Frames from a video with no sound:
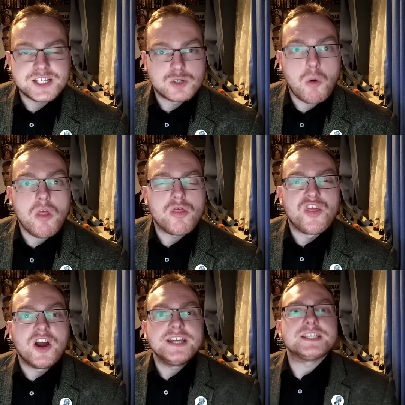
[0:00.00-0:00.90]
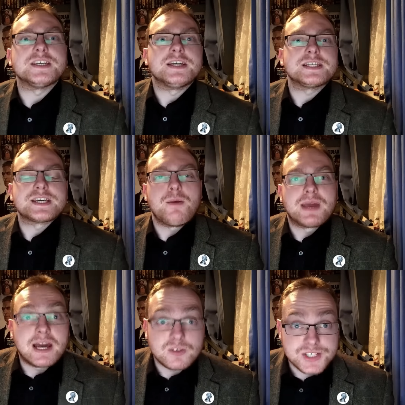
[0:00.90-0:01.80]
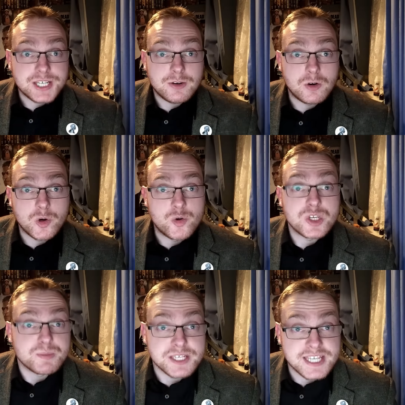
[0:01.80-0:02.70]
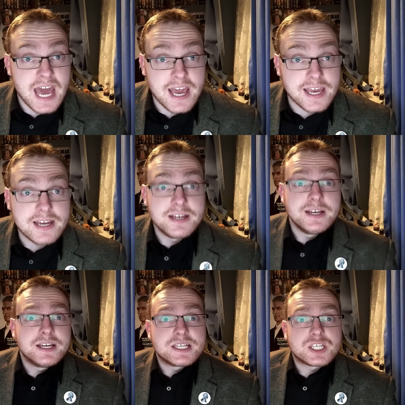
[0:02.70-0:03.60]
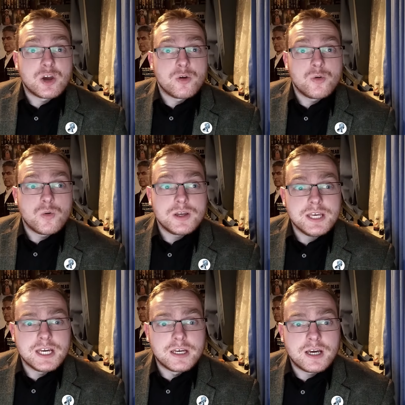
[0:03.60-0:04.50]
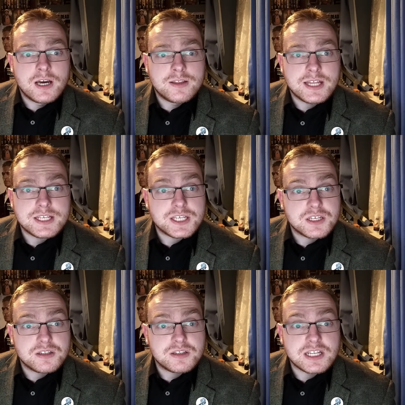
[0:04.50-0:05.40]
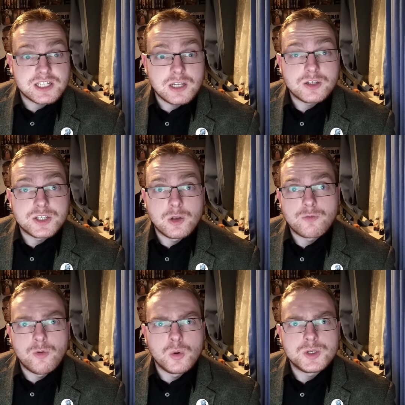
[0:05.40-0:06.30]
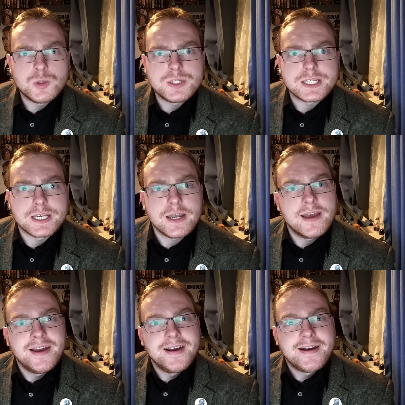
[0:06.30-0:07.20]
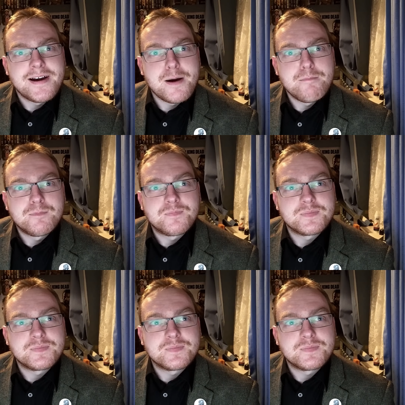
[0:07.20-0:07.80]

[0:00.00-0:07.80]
Twelfth Night, and that's coming out on Christmas Day. So yeah, that's a lot to look forward to, isn't it?